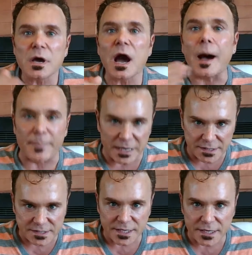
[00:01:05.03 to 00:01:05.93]

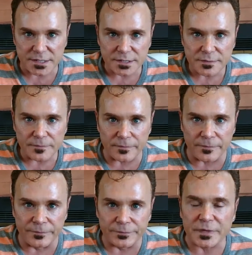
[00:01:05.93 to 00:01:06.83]
competencies.
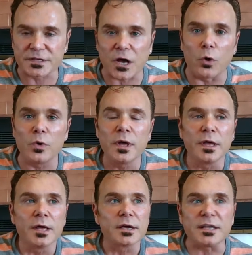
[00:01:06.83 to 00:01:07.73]
So
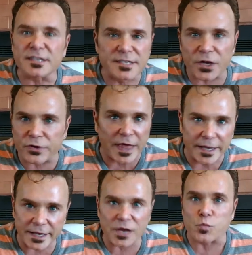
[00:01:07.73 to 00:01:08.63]
consider
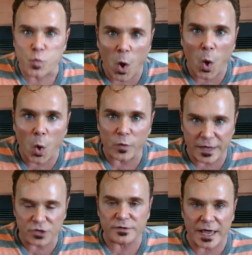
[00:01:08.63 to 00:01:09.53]
that any role
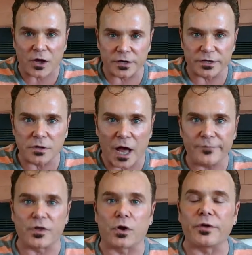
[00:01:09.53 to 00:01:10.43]
that you take on in
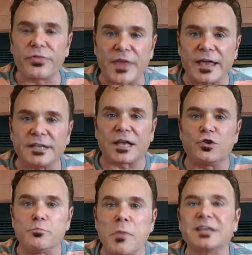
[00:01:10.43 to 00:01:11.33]
life, there are things
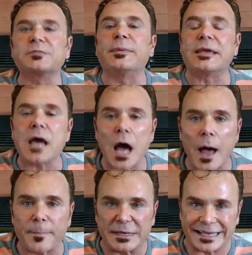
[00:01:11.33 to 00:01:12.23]
that you must be
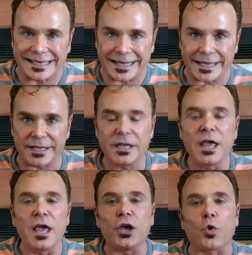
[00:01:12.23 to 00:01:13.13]
competent
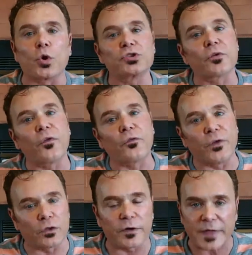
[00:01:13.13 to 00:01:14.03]
in order to
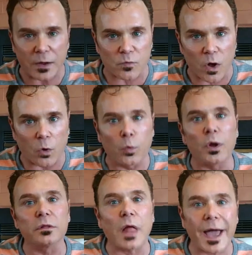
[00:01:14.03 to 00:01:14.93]
fulfill on that role.
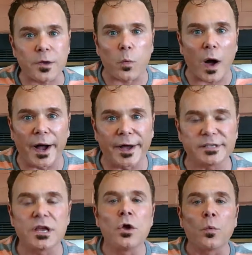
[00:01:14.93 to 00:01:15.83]
Well,
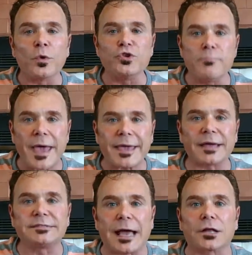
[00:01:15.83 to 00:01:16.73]
likewise, when you make
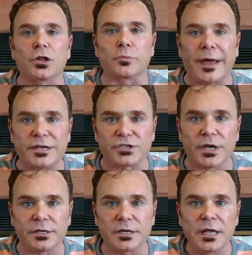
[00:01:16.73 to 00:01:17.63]
a
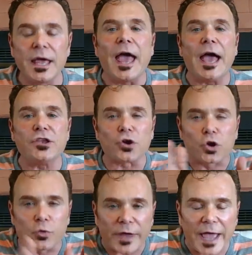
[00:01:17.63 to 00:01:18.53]
declaration and you're
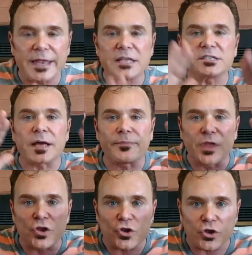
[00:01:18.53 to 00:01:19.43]
creating
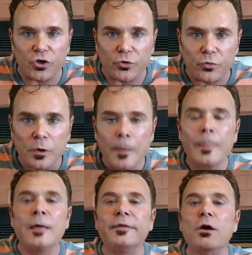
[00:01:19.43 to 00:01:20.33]
something new,
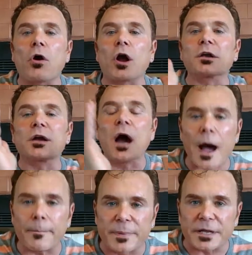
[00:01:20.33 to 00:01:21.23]
there are
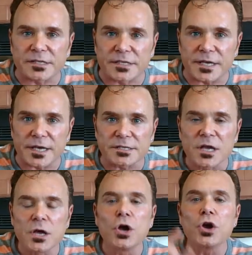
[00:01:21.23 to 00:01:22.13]

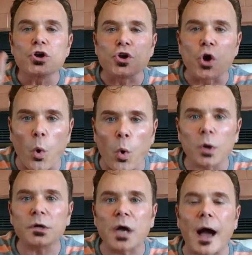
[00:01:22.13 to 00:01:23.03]
competencies,
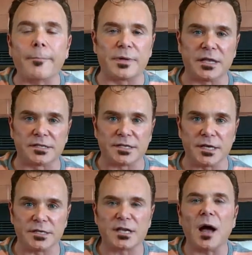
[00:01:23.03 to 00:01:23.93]
core
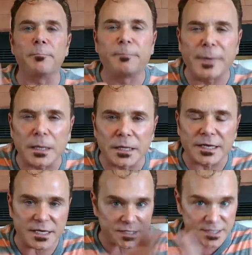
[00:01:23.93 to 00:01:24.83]
competencies,
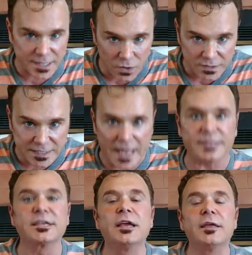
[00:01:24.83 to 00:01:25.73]
abilities, skill
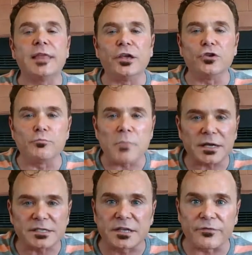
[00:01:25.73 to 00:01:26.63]
sets that you
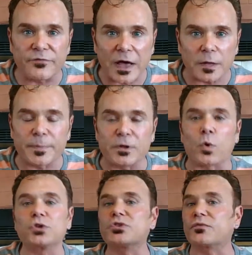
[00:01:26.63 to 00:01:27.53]
must develop in
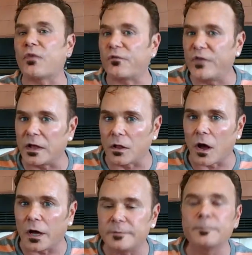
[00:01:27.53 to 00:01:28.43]
order to fulfill
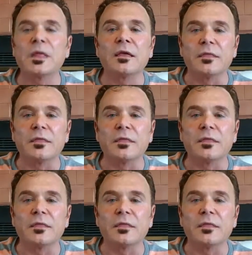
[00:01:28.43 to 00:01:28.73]
on